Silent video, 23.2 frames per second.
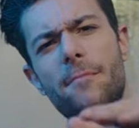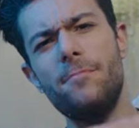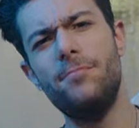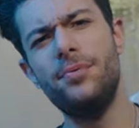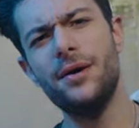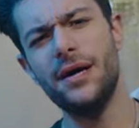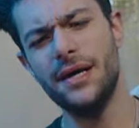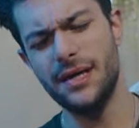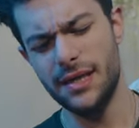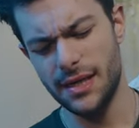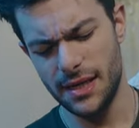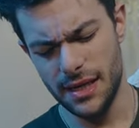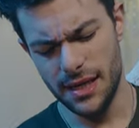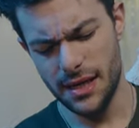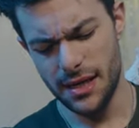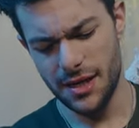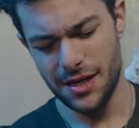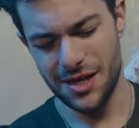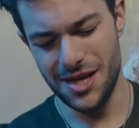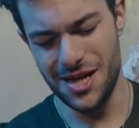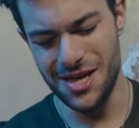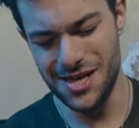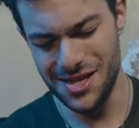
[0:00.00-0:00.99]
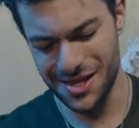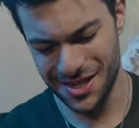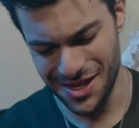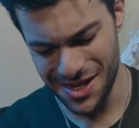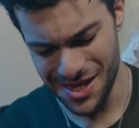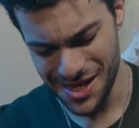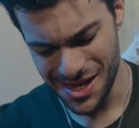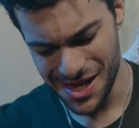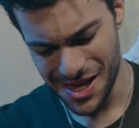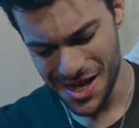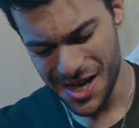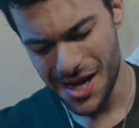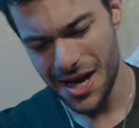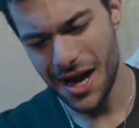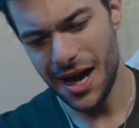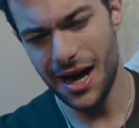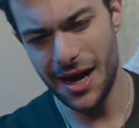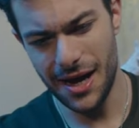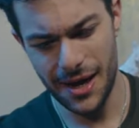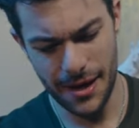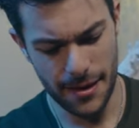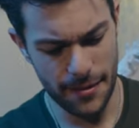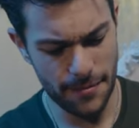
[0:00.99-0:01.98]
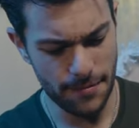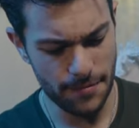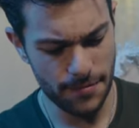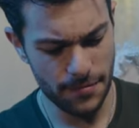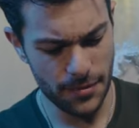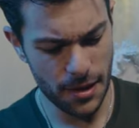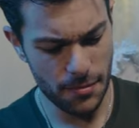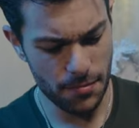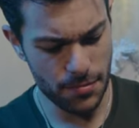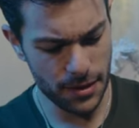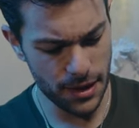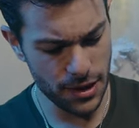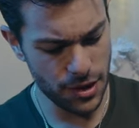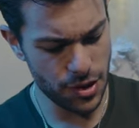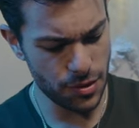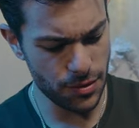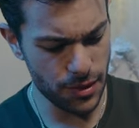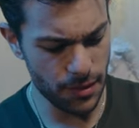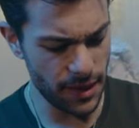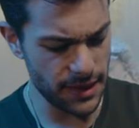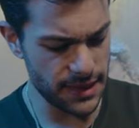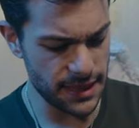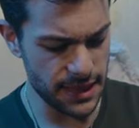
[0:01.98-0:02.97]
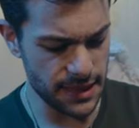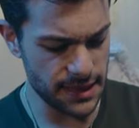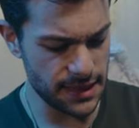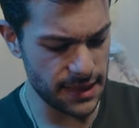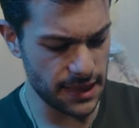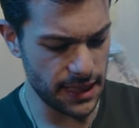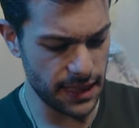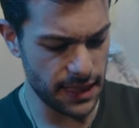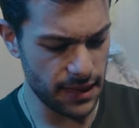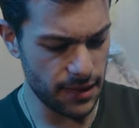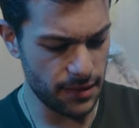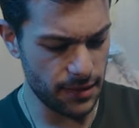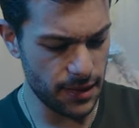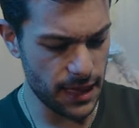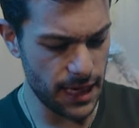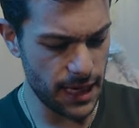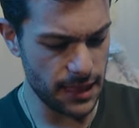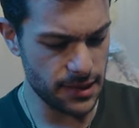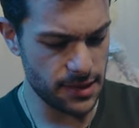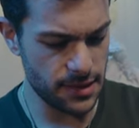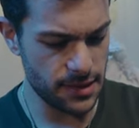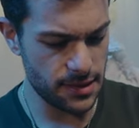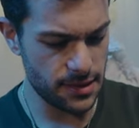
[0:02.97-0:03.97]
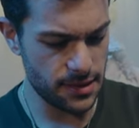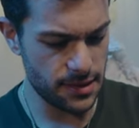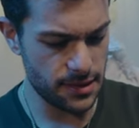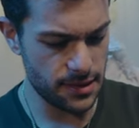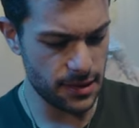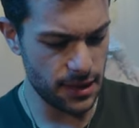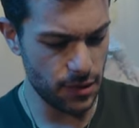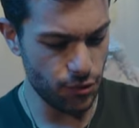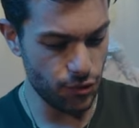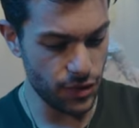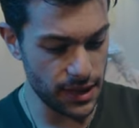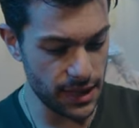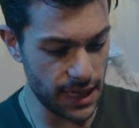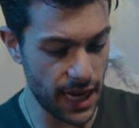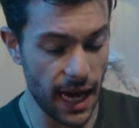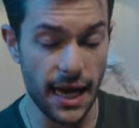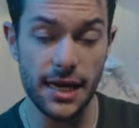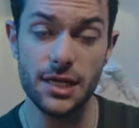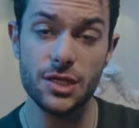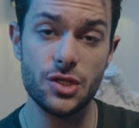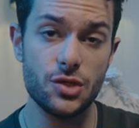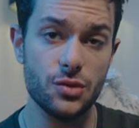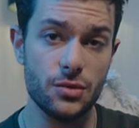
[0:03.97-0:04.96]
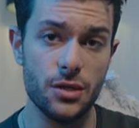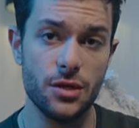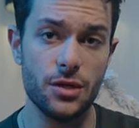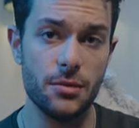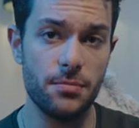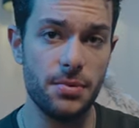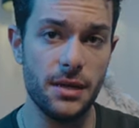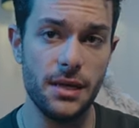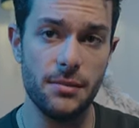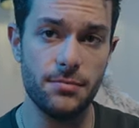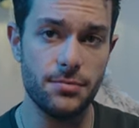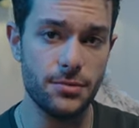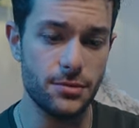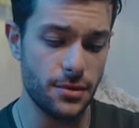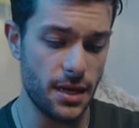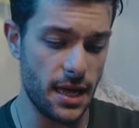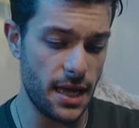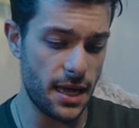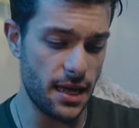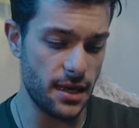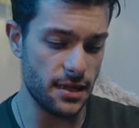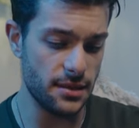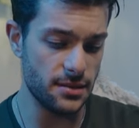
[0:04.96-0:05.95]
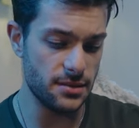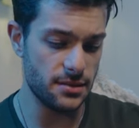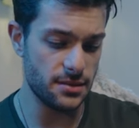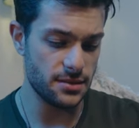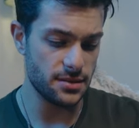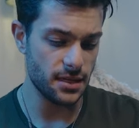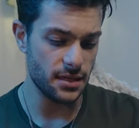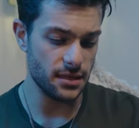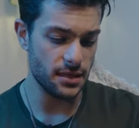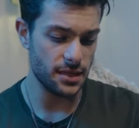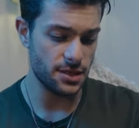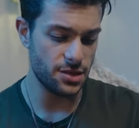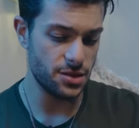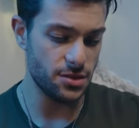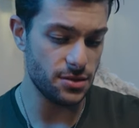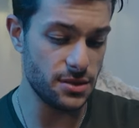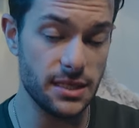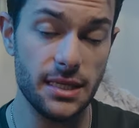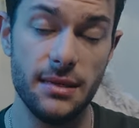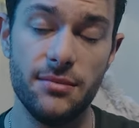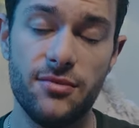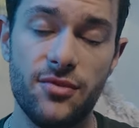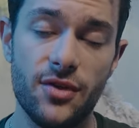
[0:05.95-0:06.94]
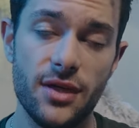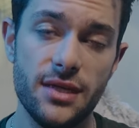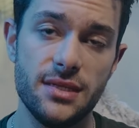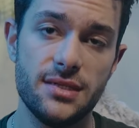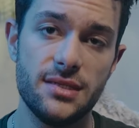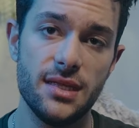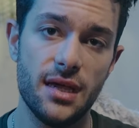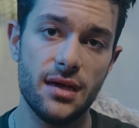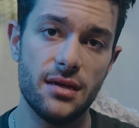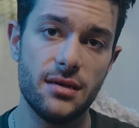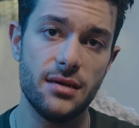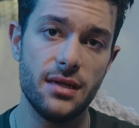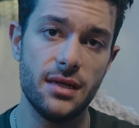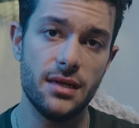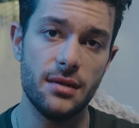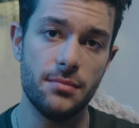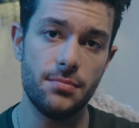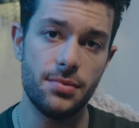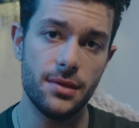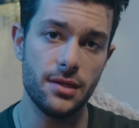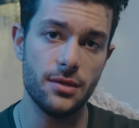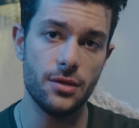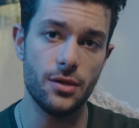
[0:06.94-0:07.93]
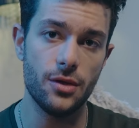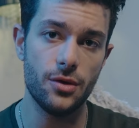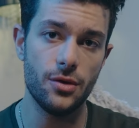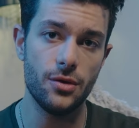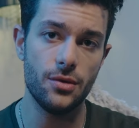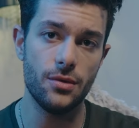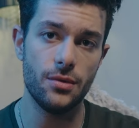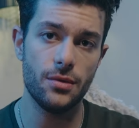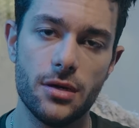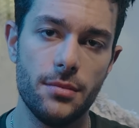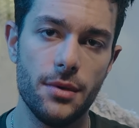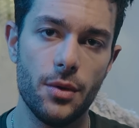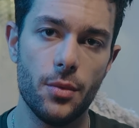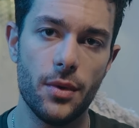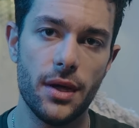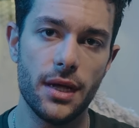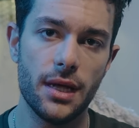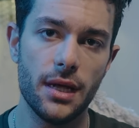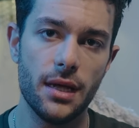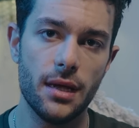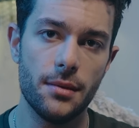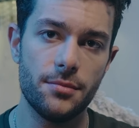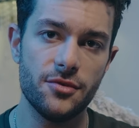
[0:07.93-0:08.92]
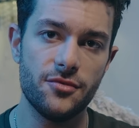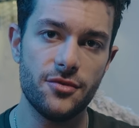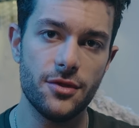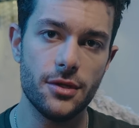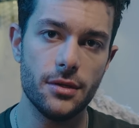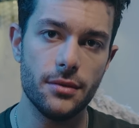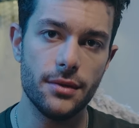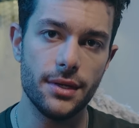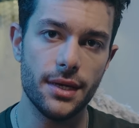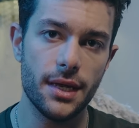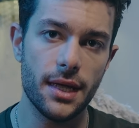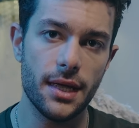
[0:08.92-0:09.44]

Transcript: But but during my testing, it really caters to a lot of people, and unless you sleep face down in a pillow, you're probably not gonna be waking up the following